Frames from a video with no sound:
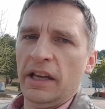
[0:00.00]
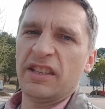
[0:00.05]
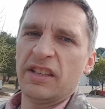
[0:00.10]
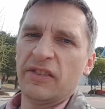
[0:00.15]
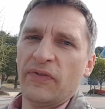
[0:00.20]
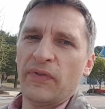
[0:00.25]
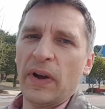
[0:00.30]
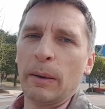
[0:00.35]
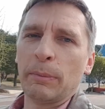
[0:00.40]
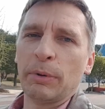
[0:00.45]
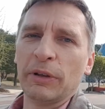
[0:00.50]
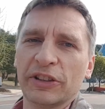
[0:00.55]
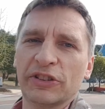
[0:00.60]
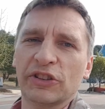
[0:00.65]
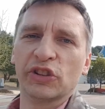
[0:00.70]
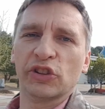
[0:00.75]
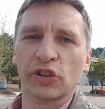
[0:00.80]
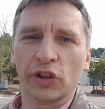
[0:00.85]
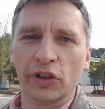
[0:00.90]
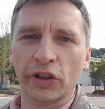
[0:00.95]
It's a fabulous
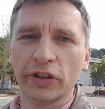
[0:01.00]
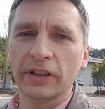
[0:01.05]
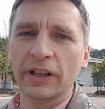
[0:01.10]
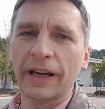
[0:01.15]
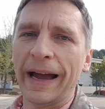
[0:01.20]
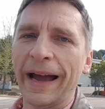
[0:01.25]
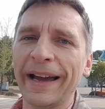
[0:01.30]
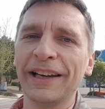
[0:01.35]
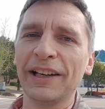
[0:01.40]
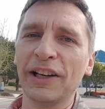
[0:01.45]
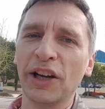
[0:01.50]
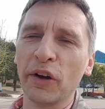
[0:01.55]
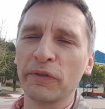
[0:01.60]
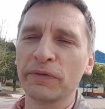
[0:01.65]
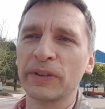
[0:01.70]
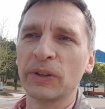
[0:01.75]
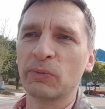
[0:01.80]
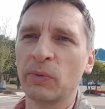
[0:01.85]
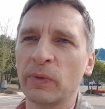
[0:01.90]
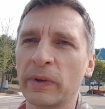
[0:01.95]
dessert. I
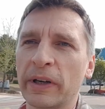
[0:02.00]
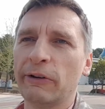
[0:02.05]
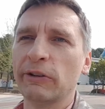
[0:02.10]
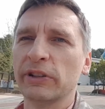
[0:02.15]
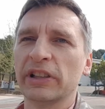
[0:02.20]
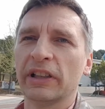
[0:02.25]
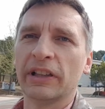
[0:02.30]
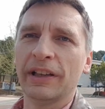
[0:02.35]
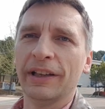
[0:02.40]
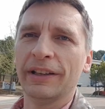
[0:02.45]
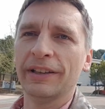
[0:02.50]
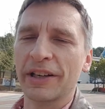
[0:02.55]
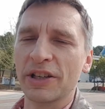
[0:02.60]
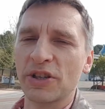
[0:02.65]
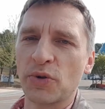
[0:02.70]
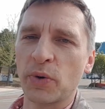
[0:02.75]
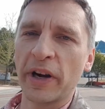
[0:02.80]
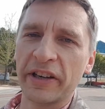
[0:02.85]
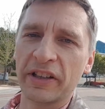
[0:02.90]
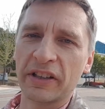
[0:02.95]
loved it when I was a kid. I
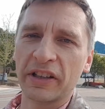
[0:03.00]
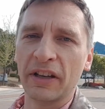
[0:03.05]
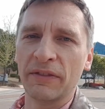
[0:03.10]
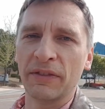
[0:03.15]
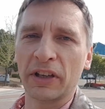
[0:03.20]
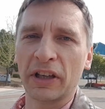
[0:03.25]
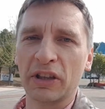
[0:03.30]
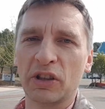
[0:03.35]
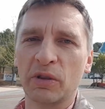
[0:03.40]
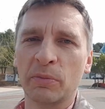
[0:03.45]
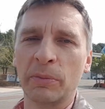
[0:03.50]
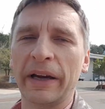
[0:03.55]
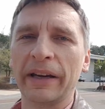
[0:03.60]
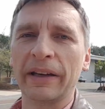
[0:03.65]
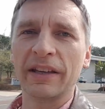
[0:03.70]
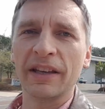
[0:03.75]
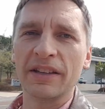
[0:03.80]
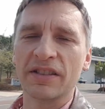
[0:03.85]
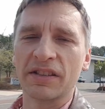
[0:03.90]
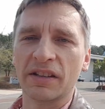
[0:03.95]
tried giving it to my
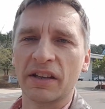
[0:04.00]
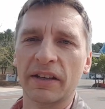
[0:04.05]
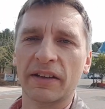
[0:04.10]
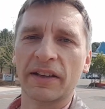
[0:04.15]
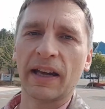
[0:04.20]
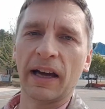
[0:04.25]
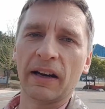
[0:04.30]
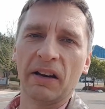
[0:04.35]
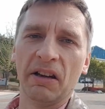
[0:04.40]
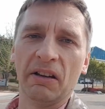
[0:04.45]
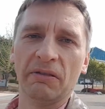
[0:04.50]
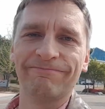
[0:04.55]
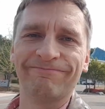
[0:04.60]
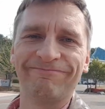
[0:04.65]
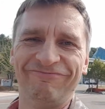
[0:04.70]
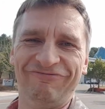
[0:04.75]
kids and they kind of